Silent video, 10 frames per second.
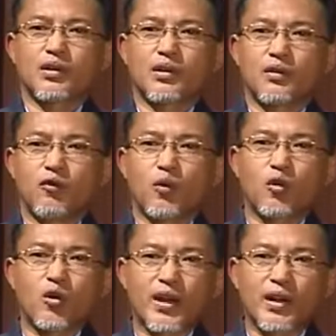for
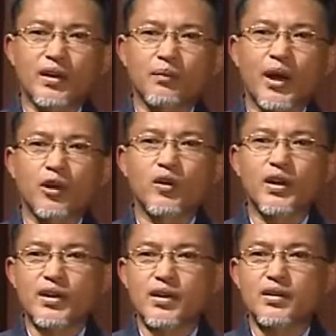protecting
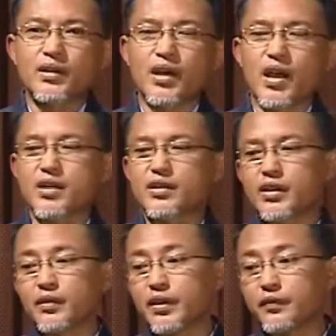minorities as
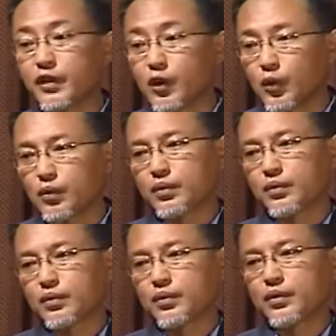given below.
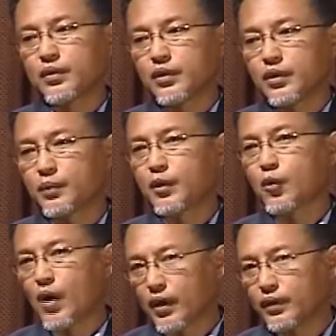Number
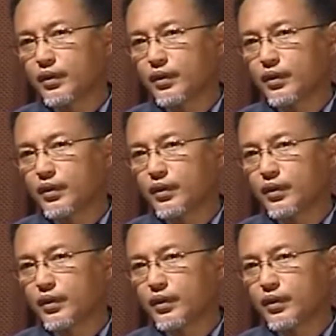1,